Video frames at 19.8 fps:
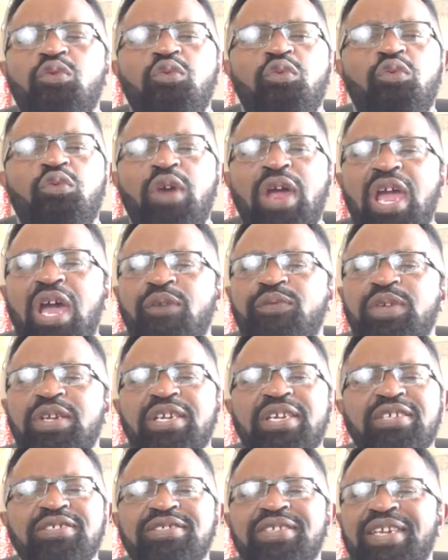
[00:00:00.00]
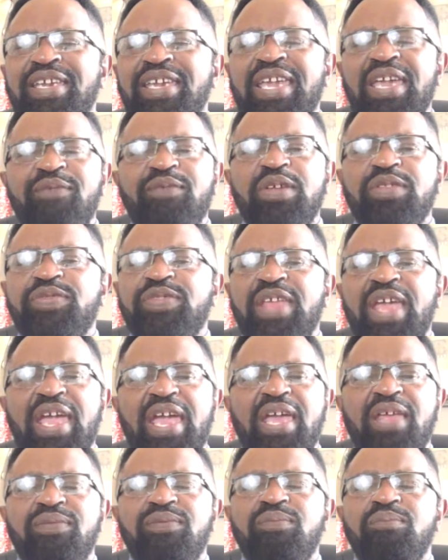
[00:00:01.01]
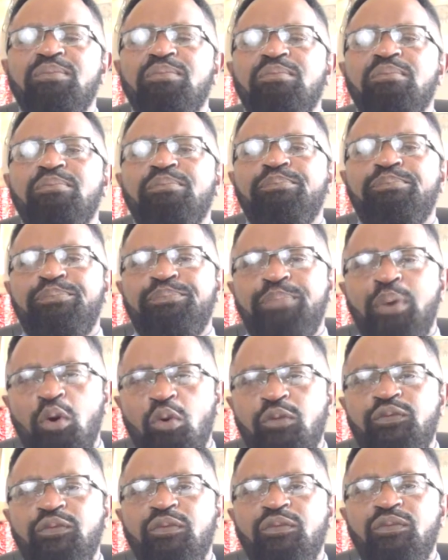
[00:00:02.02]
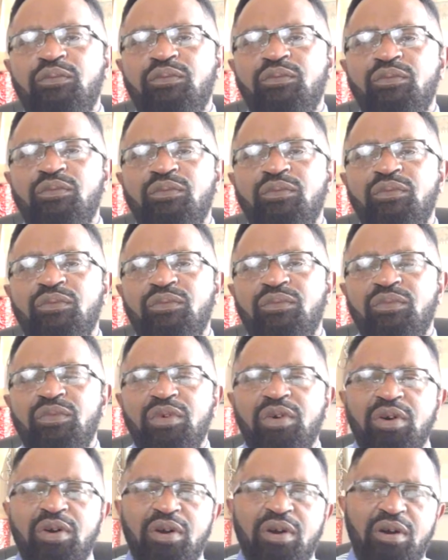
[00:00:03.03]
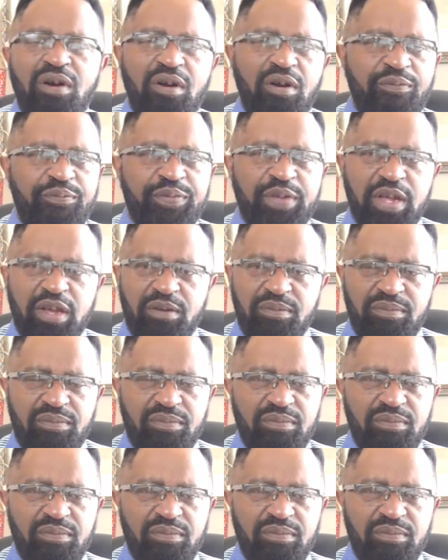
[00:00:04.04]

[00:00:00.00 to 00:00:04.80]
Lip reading: wrath is heavy than both of them.